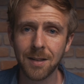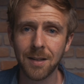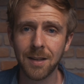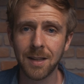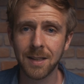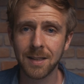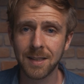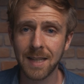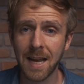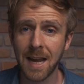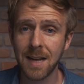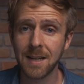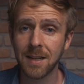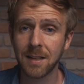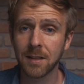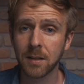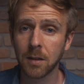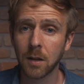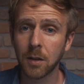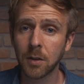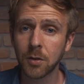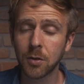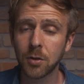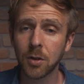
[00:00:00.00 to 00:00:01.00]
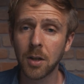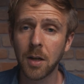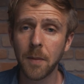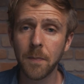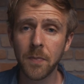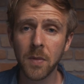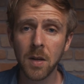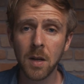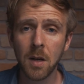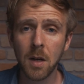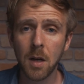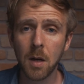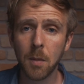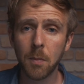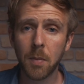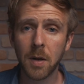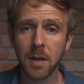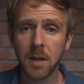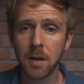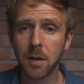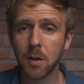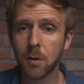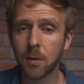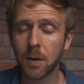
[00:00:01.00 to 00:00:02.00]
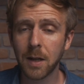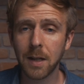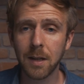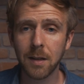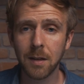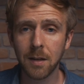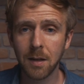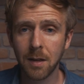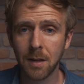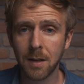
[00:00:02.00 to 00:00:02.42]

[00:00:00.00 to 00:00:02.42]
to the Sandisk Ultra. But you know what?